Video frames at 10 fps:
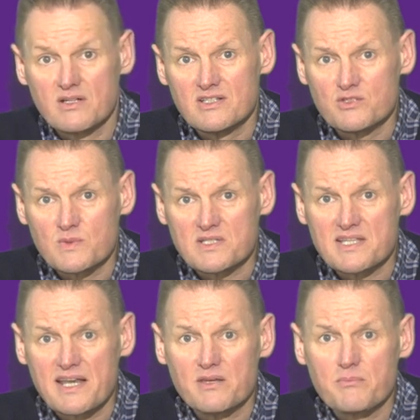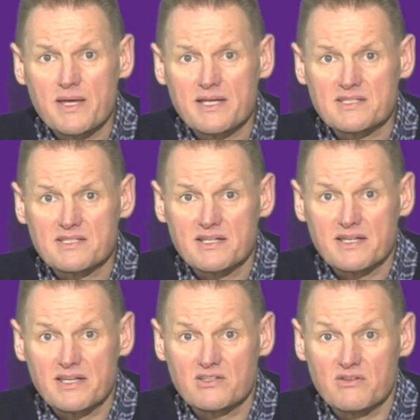This will send the medicine
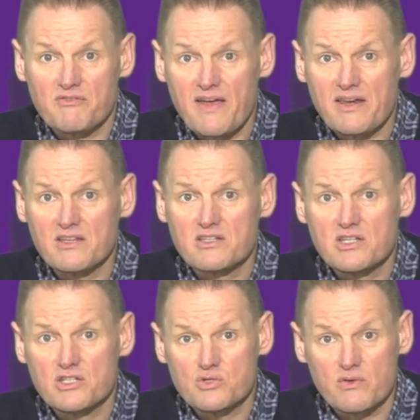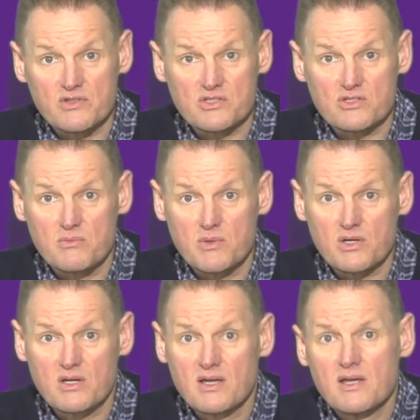into the fatty tissue of the
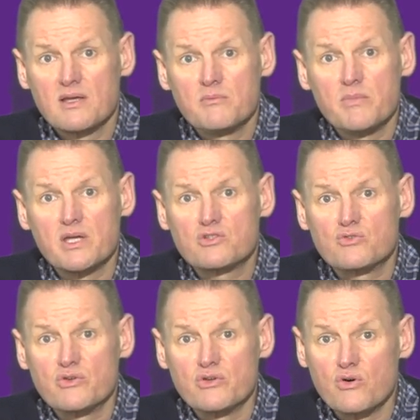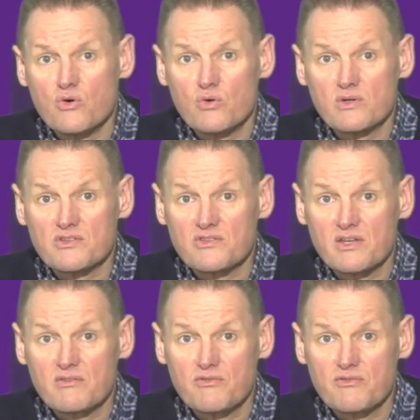stomach. Make sure you hold the skin